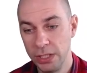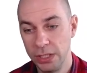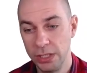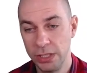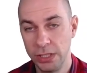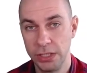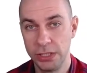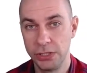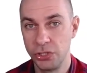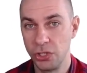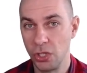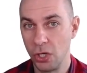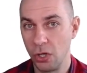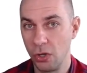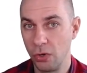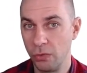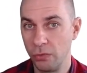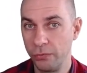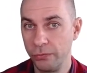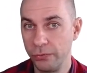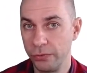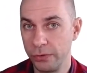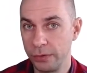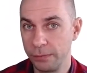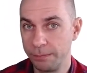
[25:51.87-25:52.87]
is
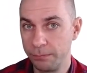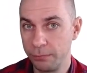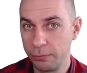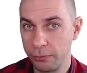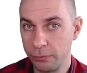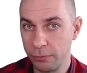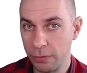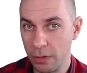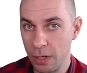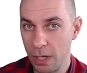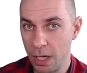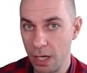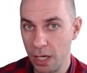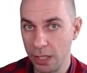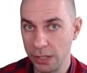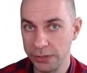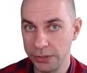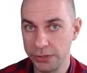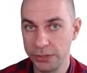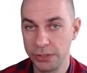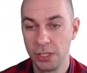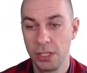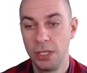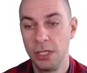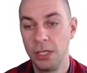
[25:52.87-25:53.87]

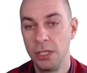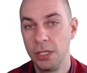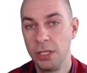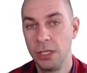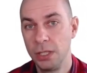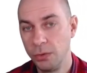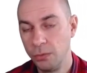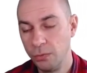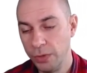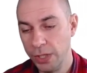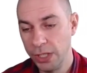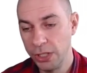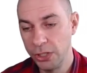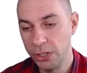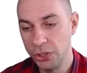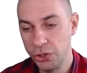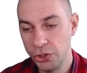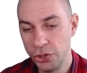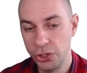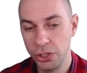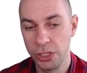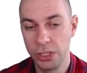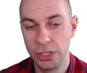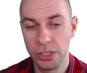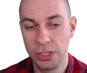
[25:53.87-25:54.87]
overpriced, we
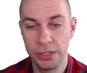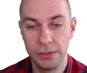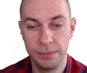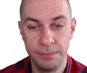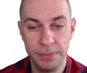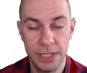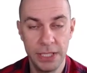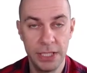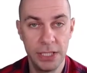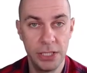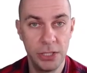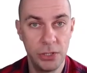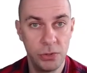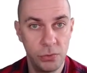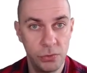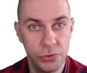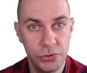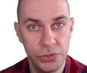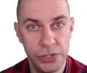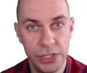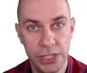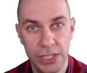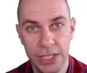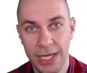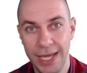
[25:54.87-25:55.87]
should be
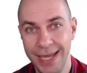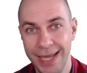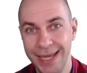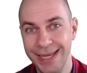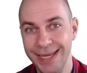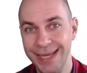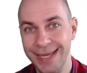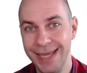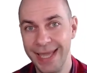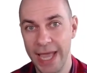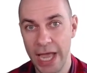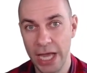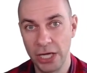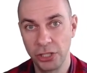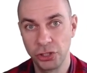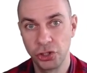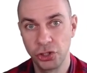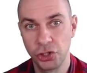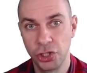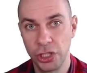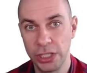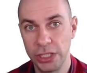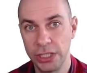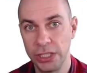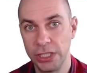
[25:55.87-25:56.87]
using a
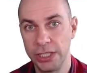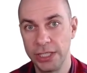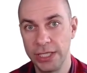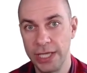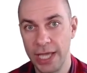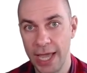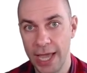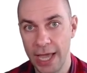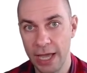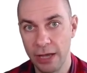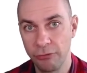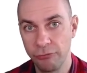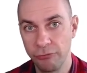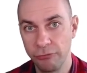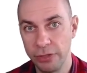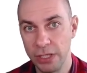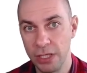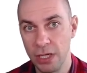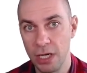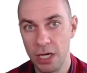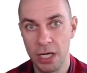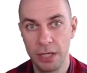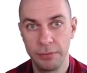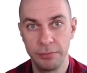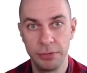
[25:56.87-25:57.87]
cash and carry
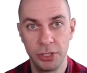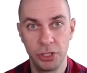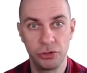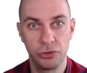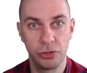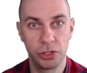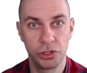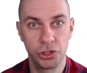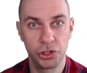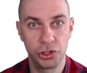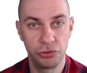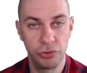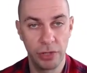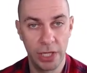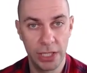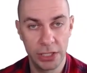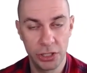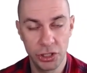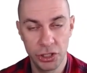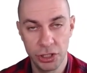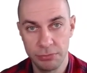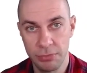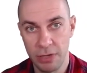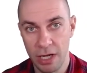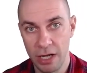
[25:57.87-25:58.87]
arbitrage
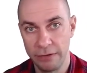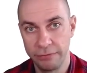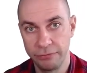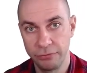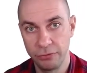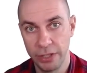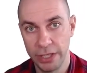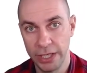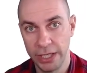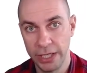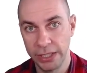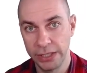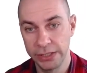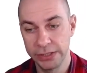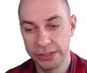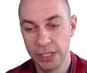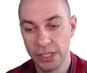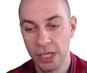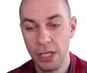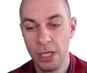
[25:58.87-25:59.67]
strategy, my friends,